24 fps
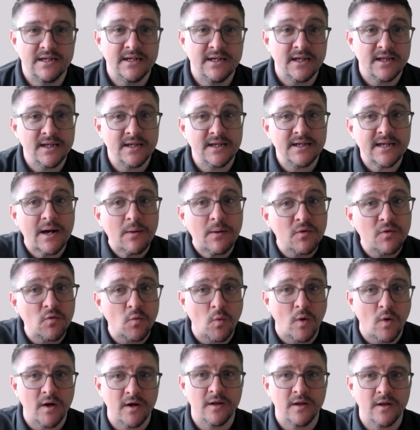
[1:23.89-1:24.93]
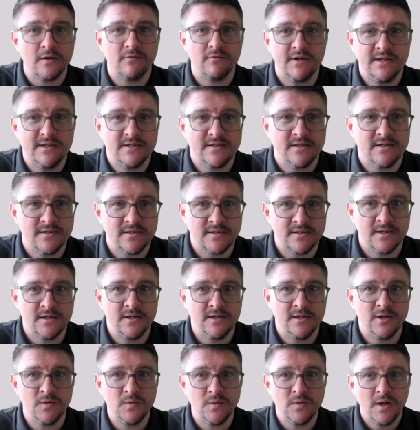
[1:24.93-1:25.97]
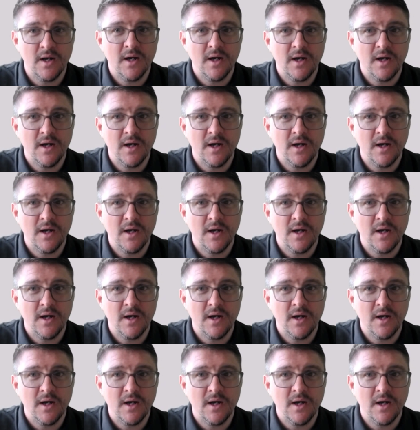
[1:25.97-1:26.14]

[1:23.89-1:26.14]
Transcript: and I think that was one of the reasons that you